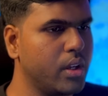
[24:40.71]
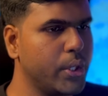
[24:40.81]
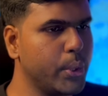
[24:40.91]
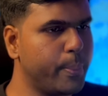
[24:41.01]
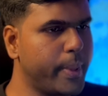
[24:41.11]

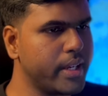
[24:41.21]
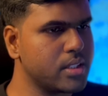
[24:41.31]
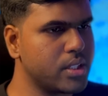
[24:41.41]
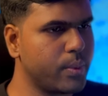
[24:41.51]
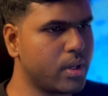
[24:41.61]
You
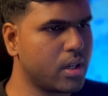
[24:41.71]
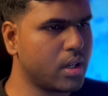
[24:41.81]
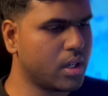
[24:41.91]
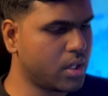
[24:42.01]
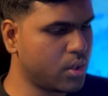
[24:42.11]
paste your
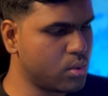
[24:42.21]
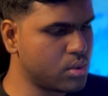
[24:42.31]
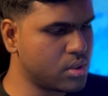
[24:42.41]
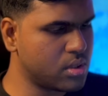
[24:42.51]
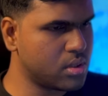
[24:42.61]

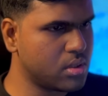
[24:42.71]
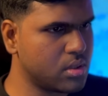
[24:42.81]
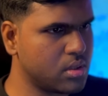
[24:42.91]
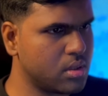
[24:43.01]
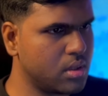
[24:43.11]
notes
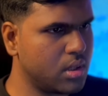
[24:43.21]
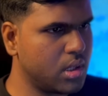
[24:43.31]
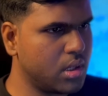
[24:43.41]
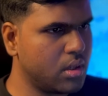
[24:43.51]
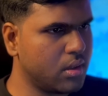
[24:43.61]

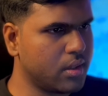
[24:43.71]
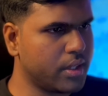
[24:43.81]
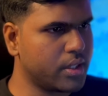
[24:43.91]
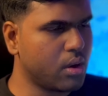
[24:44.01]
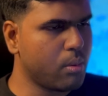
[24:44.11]
on a
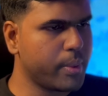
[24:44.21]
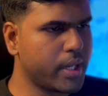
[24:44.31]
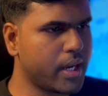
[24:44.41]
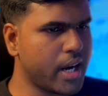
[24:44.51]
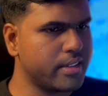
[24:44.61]
topic
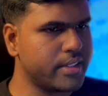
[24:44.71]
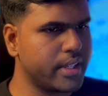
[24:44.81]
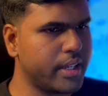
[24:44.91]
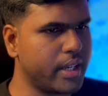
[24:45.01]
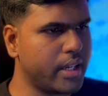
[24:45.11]
and
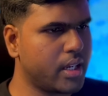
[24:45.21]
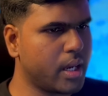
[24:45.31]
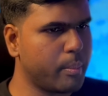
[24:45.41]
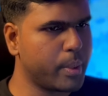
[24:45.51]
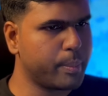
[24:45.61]
say,
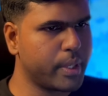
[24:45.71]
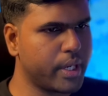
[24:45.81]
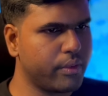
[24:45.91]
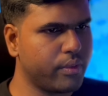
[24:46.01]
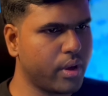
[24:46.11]
I'm
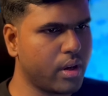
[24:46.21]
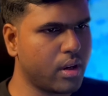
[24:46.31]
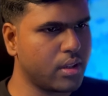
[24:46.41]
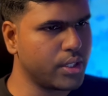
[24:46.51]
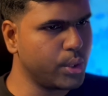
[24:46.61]
preparing
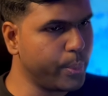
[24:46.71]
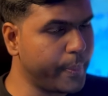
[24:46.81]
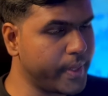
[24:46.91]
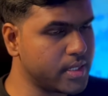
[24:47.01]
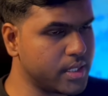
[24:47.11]
for
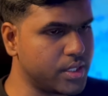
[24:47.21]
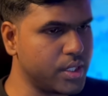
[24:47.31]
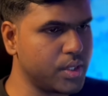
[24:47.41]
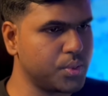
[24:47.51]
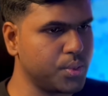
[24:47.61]
UPSC
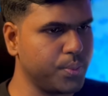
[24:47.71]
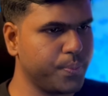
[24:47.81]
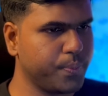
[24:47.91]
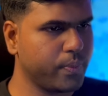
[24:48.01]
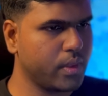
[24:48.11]
GS2.
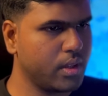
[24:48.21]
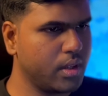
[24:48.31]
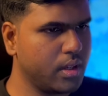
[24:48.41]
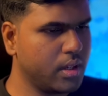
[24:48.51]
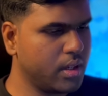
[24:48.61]

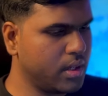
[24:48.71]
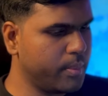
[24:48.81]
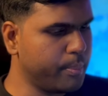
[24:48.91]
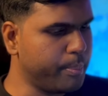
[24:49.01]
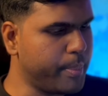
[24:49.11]

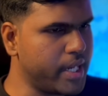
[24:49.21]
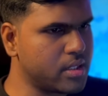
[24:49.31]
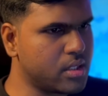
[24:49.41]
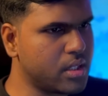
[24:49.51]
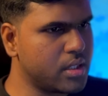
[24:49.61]

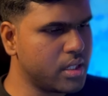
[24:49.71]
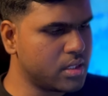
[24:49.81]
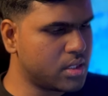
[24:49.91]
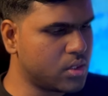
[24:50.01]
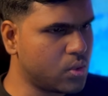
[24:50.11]
Based on
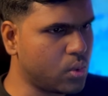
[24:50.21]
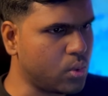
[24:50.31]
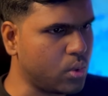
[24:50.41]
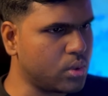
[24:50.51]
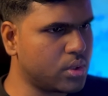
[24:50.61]
these
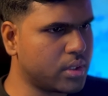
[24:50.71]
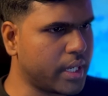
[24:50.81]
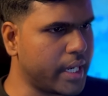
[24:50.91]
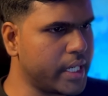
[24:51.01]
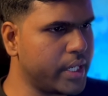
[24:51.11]
notes,
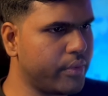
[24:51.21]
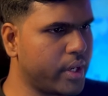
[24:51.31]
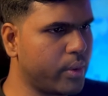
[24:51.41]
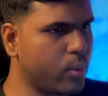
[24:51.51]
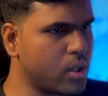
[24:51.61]

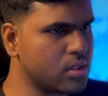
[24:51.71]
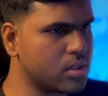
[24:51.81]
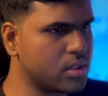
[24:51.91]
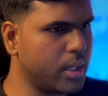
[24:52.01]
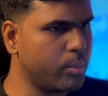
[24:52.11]
identify what
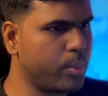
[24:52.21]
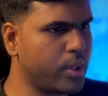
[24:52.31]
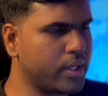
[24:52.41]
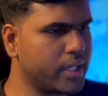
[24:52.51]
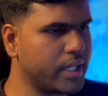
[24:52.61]

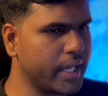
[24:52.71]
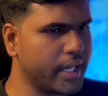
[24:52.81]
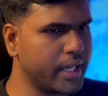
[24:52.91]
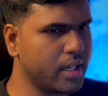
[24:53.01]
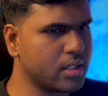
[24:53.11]
important
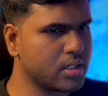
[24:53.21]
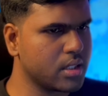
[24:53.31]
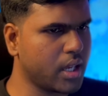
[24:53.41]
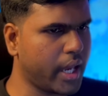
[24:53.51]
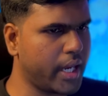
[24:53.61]
areas
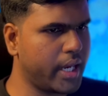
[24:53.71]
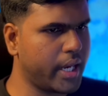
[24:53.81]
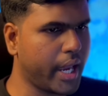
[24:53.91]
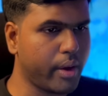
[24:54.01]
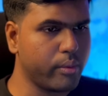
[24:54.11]
I
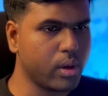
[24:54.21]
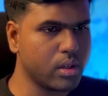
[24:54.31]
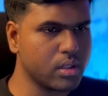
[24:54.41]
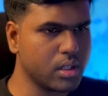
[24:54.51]
have not